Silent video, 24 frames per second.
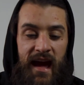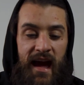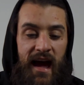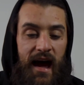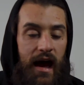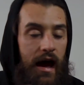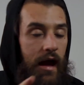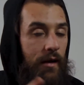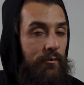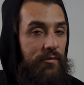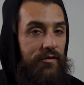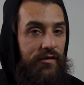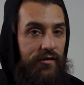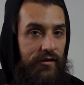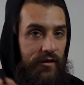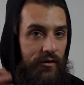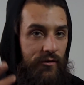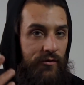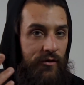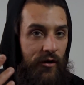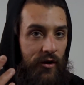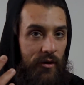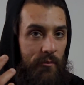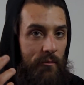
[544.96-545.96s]
I'm
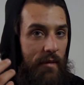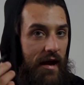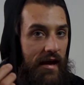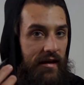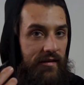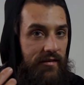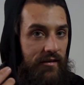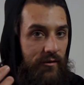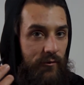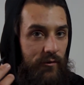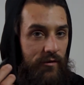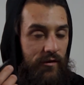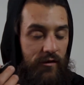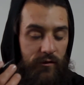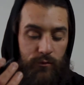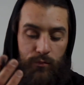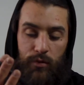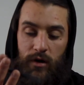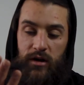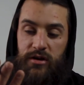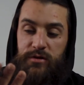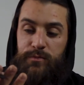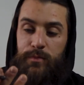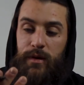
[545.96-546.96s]
still not amazing with this
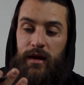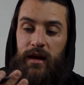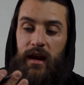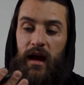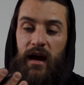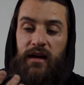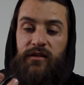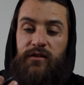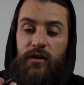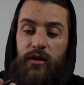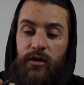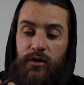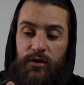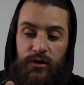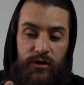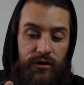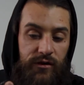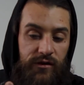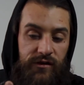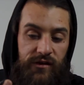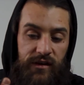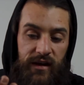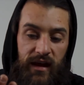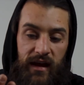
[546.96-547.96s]
brush pen. I don't
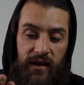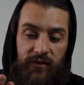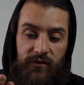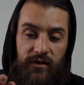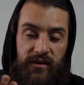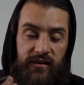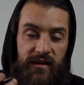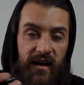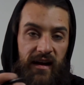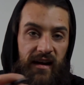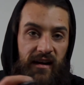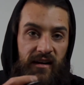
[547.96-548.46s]
use it every day.